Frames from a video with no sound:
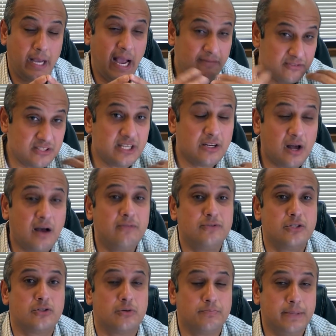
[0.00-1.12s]
I've seen
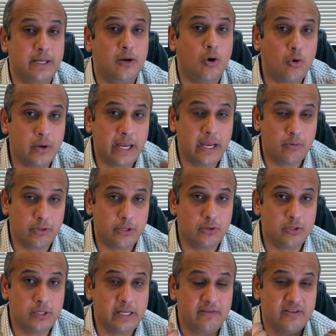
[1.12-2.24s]
officers being okay with you
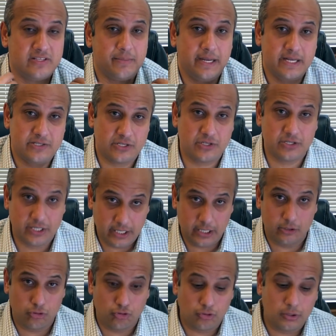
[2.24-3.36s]
giving some answers in
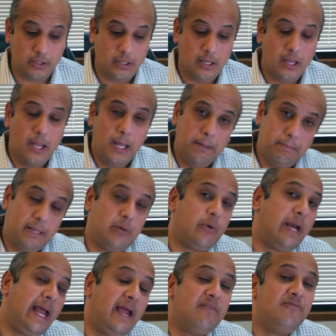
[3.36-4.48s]
English. But
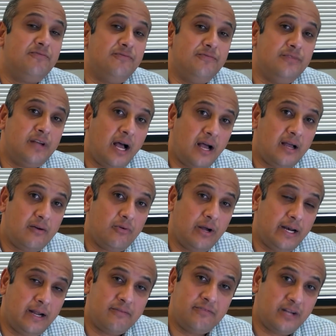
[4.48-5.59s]
what I
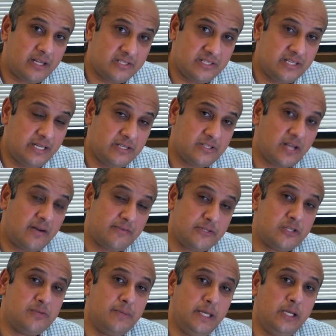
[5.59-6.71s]
have not seen is
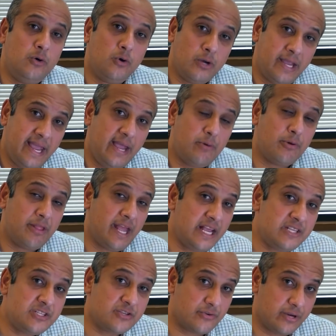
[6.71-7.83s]
officers being okay with
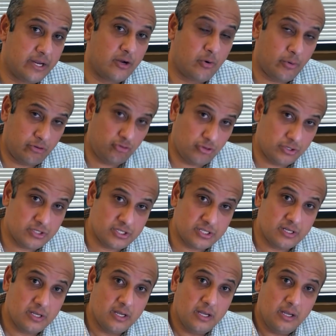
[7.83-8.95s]
answering
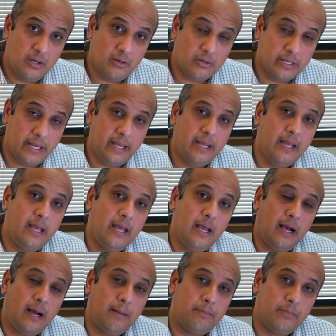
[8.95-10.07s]
questions, okay,
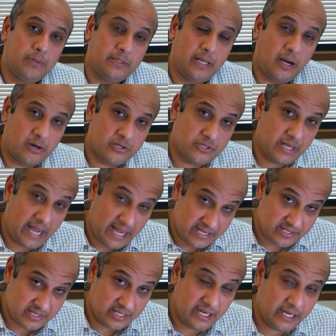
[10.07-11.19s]
that are
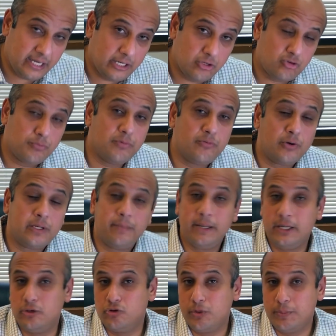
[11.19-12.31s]
asked in English before they're
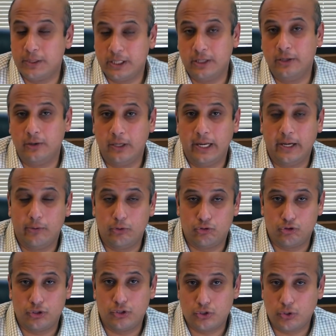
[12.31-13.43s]
being interpreted in your
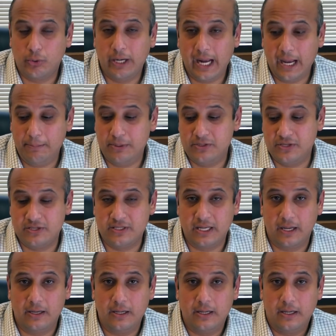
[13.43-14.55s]
language. So what happens is
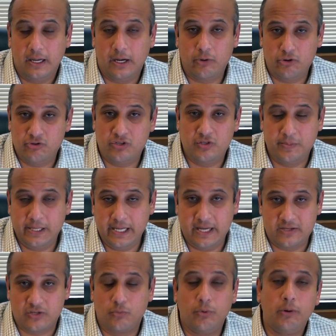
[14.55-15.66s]
that a question is being
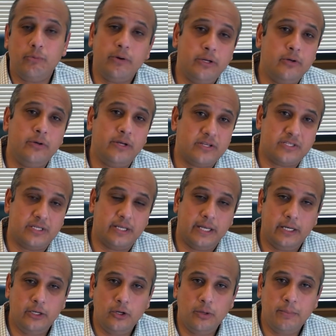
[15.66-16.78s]
asked, where were you yesterday?
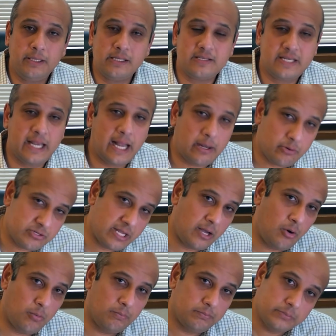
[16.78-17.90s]
And you immediately say, I was at
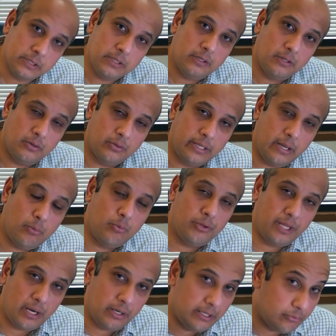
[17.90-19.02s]
home, okay,
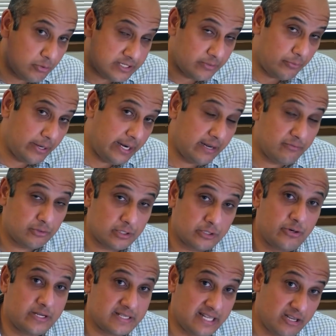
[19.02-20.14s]
wasn't waiting for the
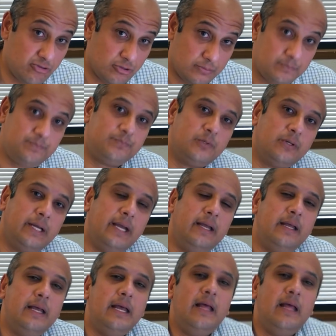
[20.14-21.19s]
translation, okay?